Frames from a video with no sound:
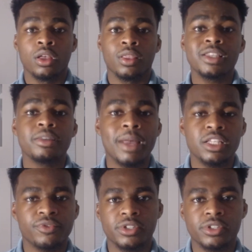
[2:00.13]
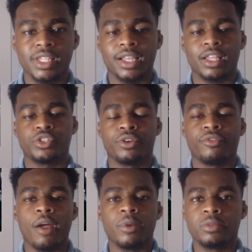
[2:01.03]
let's imagine for a second that your
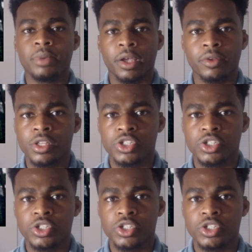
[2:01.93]
environment's bigger than